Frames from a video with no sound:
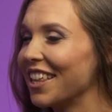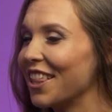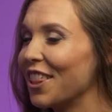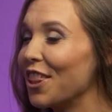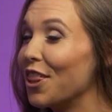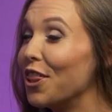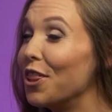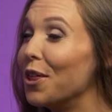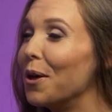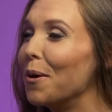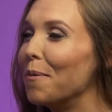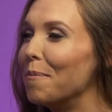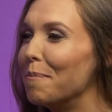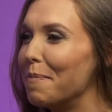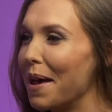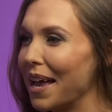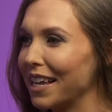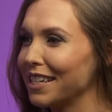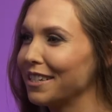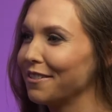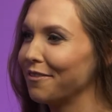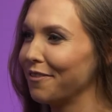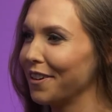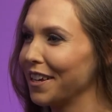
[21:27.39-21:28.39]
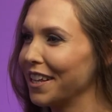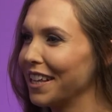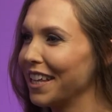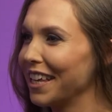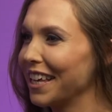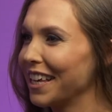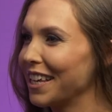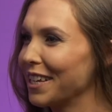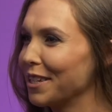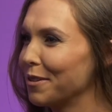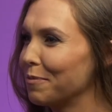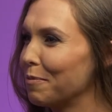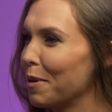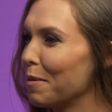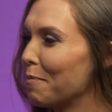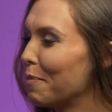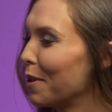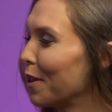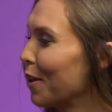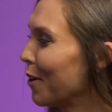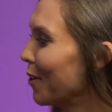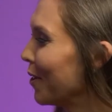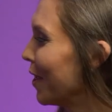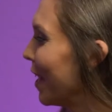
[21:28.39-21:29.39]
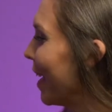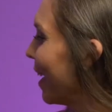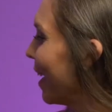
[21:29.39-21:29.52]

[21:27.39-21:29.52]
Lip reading: the best feeling because people are like,